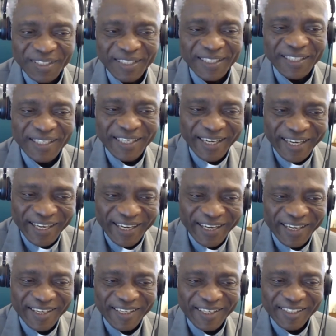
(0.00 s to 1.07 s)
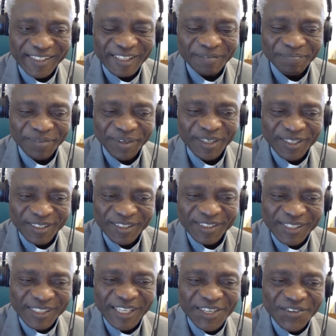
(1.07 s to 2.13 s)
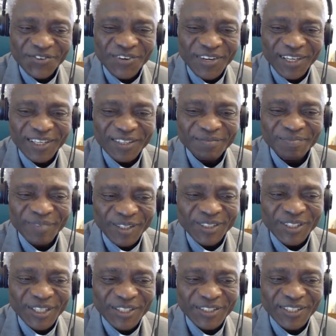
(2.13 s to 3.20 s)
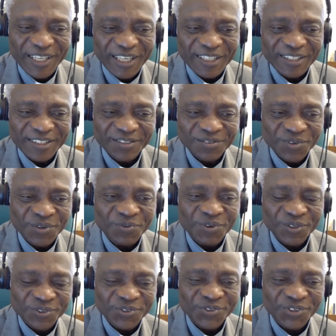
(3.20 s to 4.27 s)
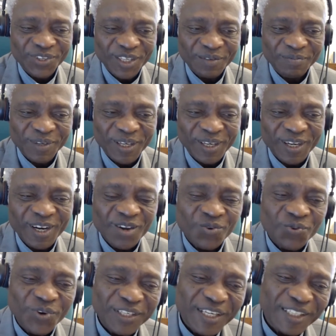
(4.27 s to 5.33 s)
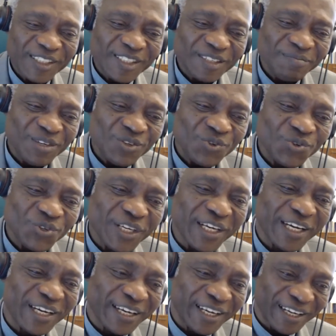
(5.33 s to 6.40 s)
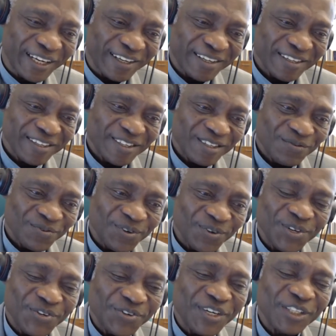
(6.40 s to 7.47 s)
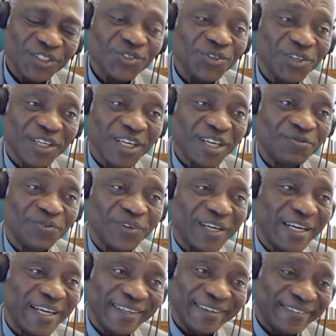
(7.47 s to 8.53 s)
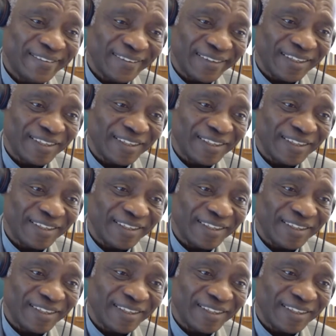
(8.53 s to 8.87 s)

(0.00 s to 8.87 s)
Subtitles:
Care is a big central message that we want to talk about. What does it mean to care for creation or care for anything?